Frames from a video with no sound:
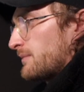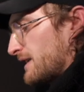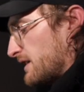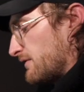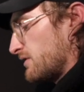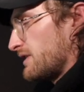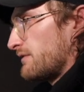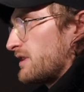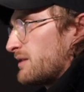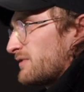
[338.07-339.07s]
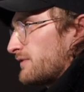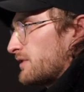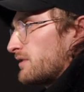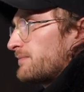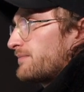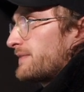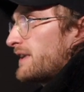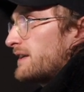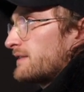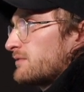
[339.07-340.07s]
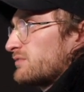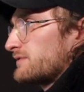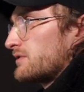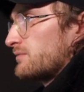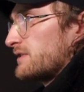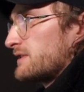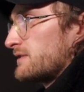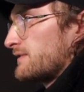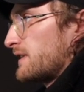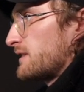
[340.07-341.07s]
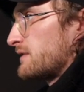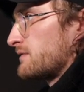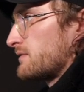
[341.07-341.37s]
kind of only ever aiming for anything above 2 minutes is fine.